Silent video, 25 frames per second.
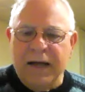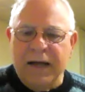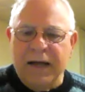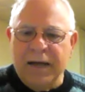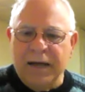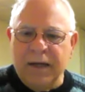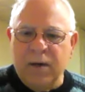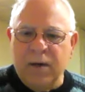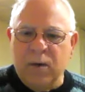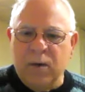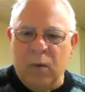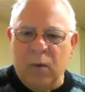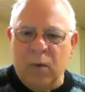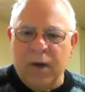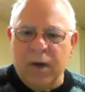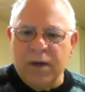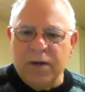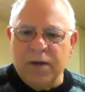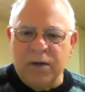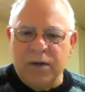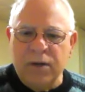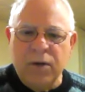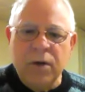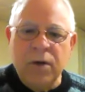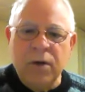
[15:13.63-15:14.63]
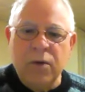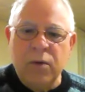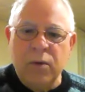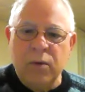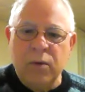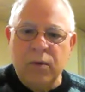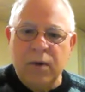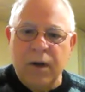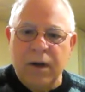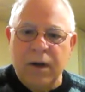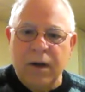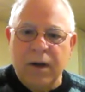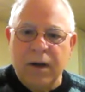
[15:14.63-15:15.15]
and it was
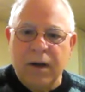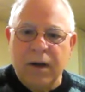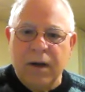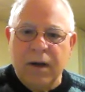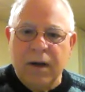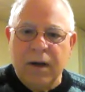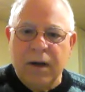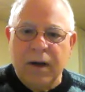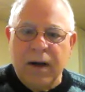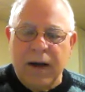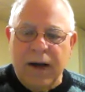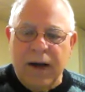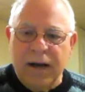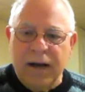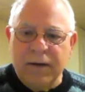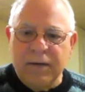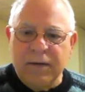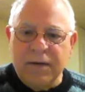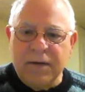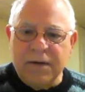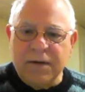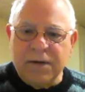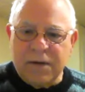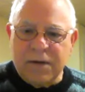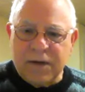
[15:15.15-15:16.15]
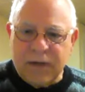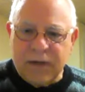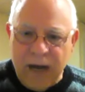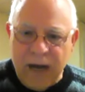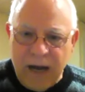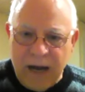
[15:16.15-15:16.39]
noon, and the